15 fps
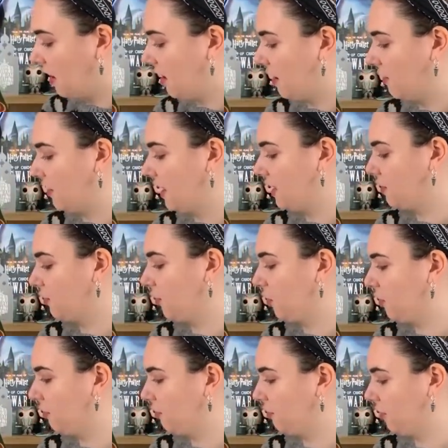Oh, I think it's
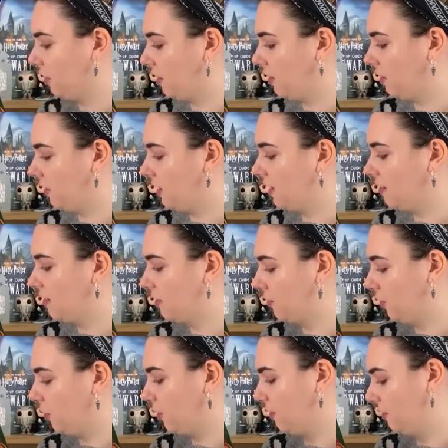fallen through and this has
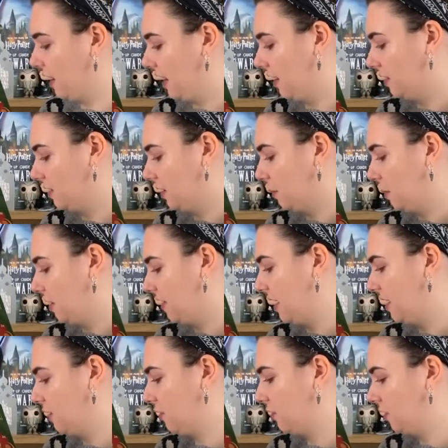fallen out somewhere
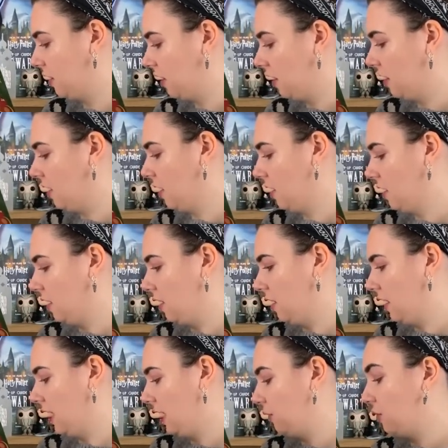else.
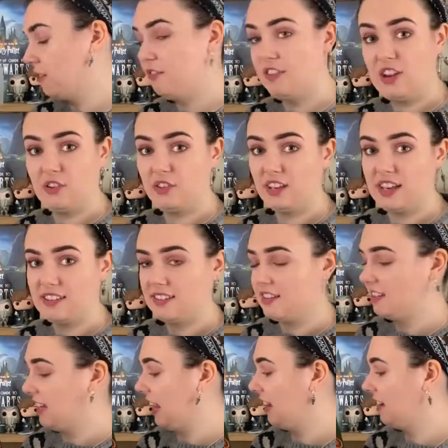How confusing is
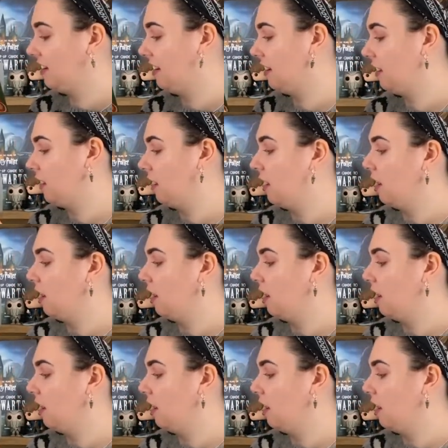this calendar?